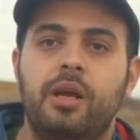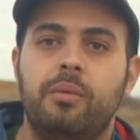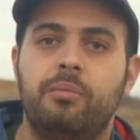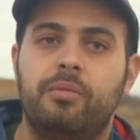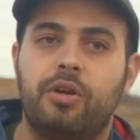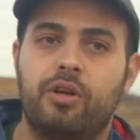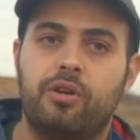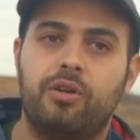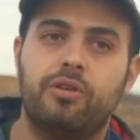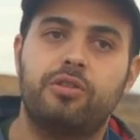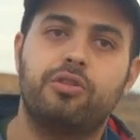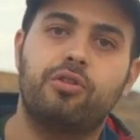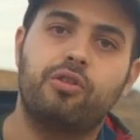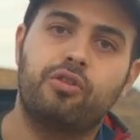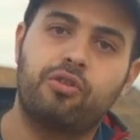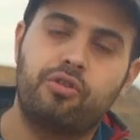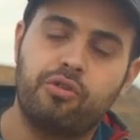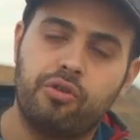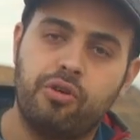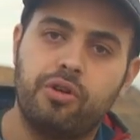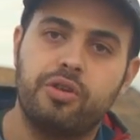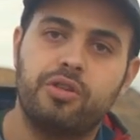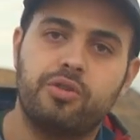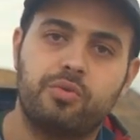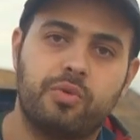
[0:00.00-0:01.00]
but also
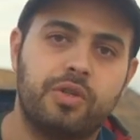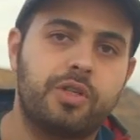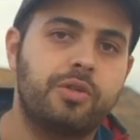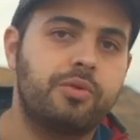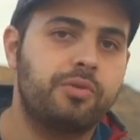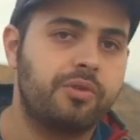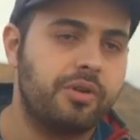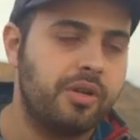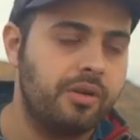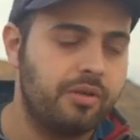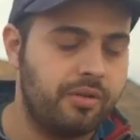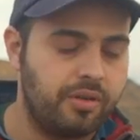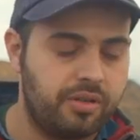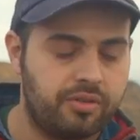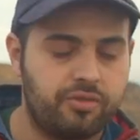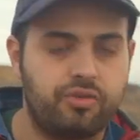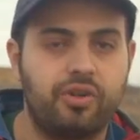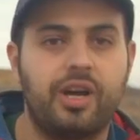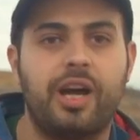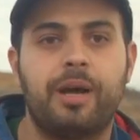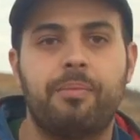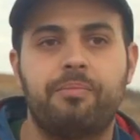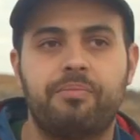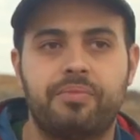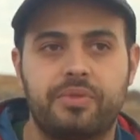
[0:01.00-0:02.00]
groins which
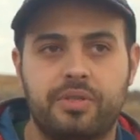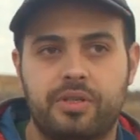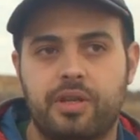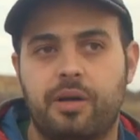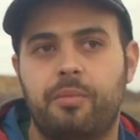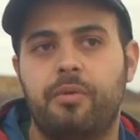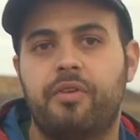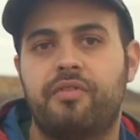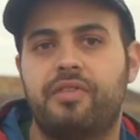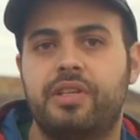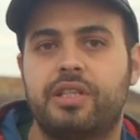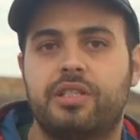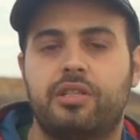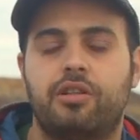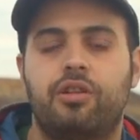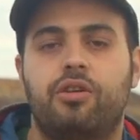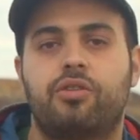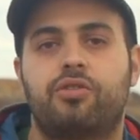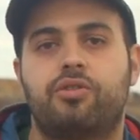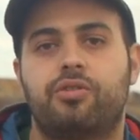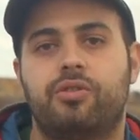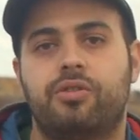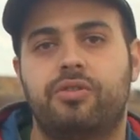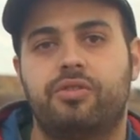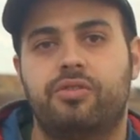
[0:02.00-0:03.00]
trap some of this
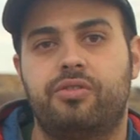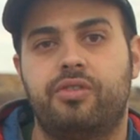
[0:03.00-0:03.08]
longshore